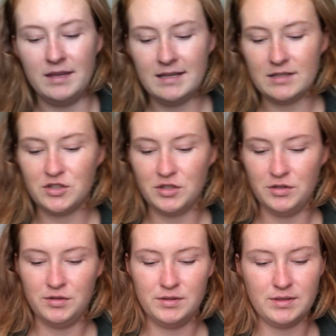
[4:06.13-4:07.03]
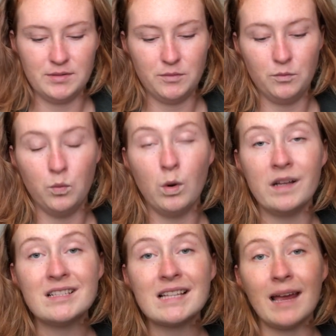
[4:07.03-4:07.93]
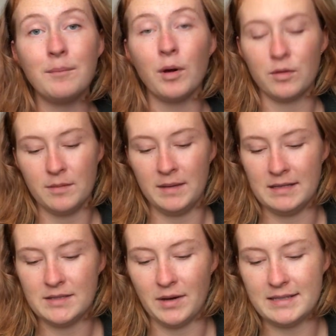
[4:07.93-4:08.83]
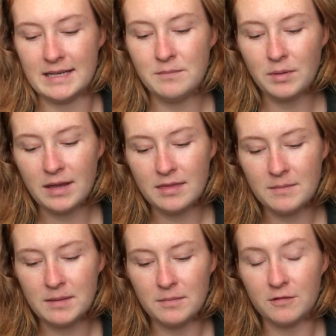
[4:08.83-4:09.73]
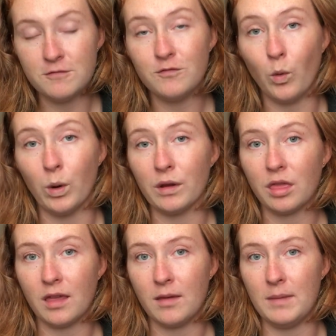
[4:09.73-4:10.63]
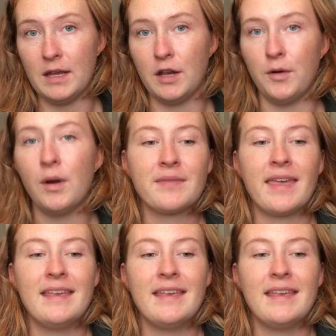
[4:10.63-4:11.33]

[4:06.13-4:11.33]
these shoes, once I broke them in, so I didn't break them in before the Camino.